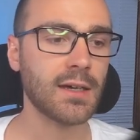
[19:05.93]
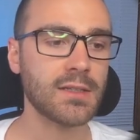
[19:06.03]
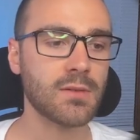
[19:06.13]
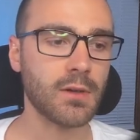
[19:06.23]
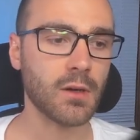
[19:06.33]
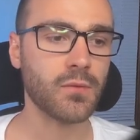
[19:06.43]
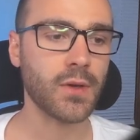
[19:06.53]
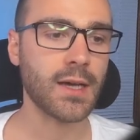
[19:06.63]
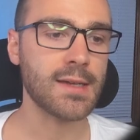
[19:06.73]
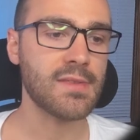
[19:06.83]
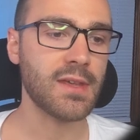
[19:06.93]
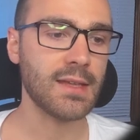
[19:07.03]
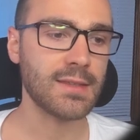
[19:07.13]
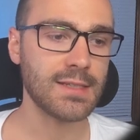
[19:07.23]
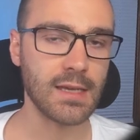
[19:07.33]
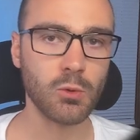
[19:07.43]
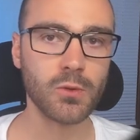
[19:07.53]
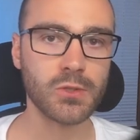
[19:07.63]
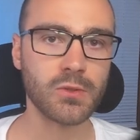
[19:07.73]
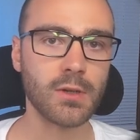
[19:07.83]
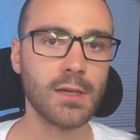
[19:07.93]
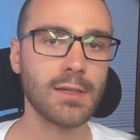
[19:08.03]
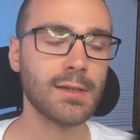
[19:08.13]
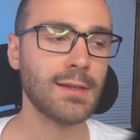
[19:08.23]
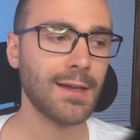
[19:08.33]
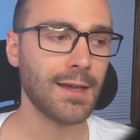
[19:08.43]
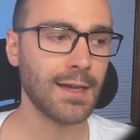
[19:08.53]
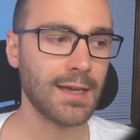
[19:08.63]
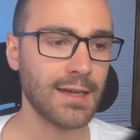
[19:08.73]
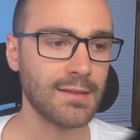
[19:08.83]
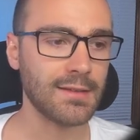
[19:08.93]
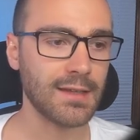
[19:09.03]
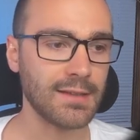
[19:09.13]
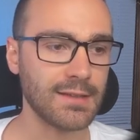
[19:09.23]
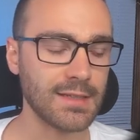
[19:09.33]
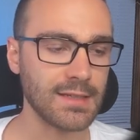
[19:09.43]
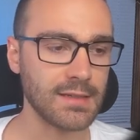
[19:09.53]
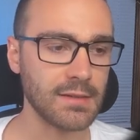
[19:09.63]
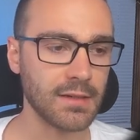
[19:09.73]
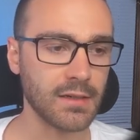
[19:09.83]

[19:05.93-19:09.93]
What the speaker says: to verify that the table was created and that the